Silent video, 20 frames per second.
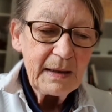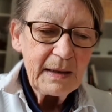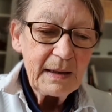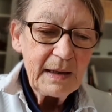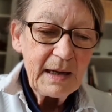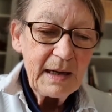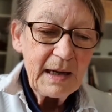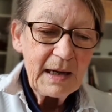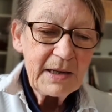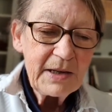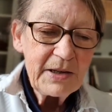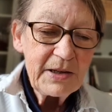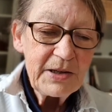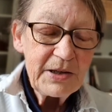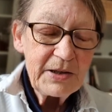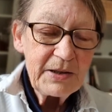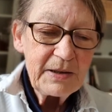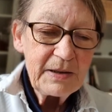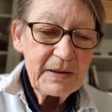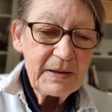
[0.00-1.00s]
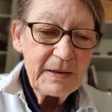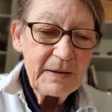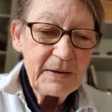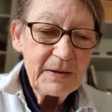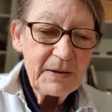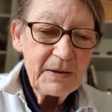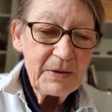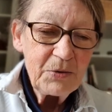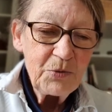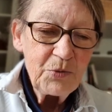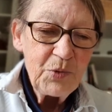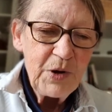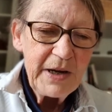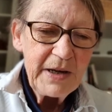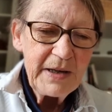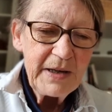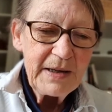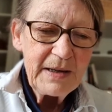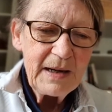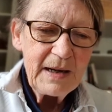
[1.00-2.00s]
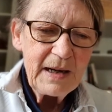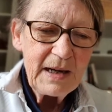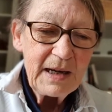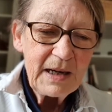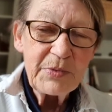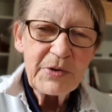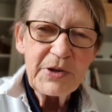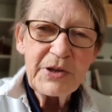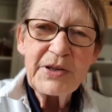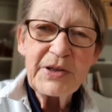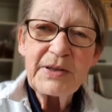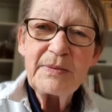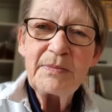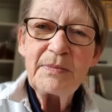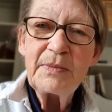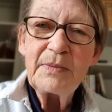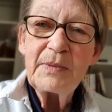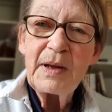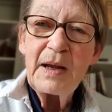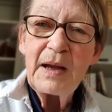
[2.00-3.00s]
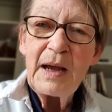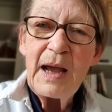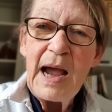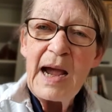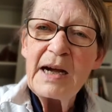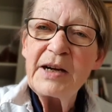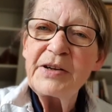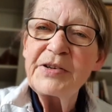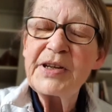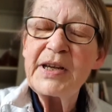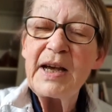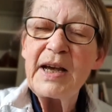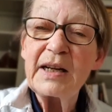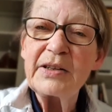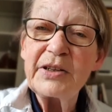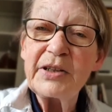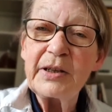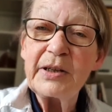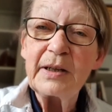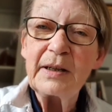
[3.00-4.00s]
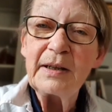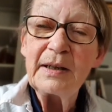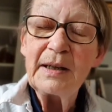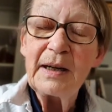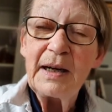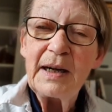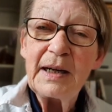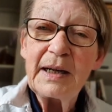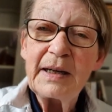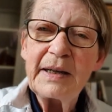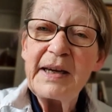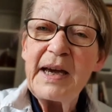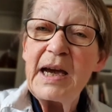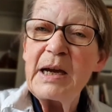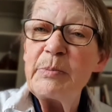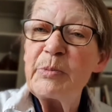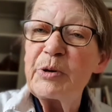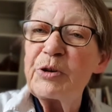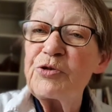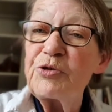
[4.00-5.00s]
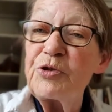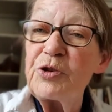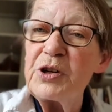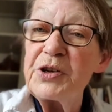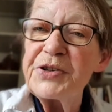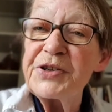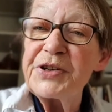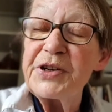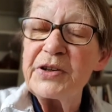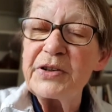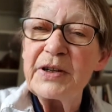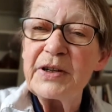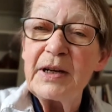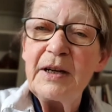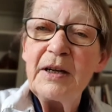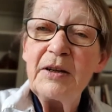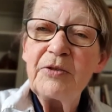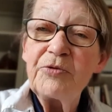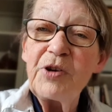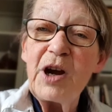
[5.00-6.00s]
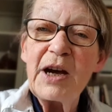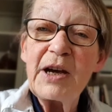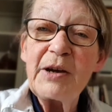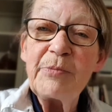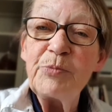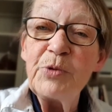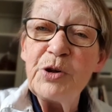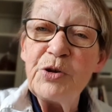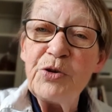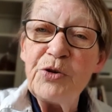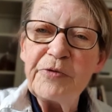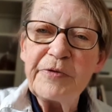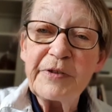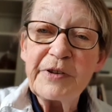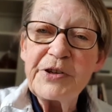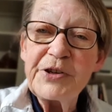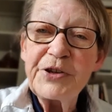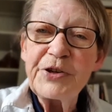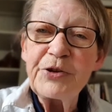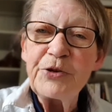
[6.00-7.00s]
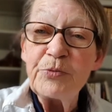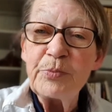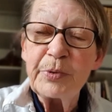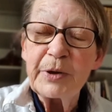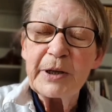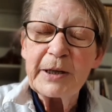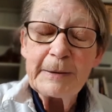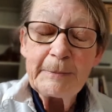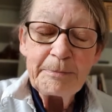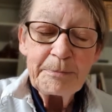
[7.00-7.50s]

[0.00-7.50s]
And when I was house hunting, I came across on Rightmove and Zoopla